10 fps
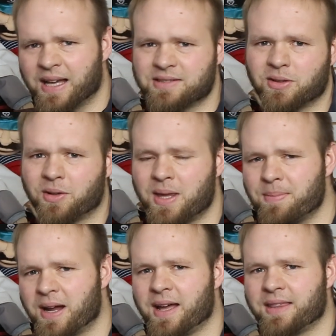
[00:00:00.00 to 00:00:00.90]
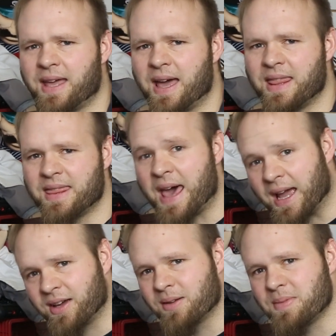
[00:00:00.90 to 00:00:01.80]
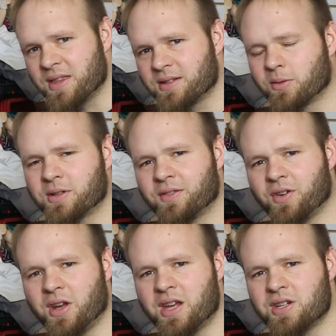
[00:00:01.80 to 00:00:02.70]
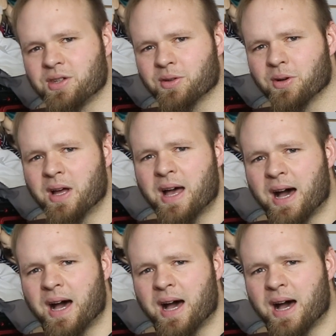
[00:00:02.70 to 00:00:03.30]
So keep an eye on that. That could be the source of your issue.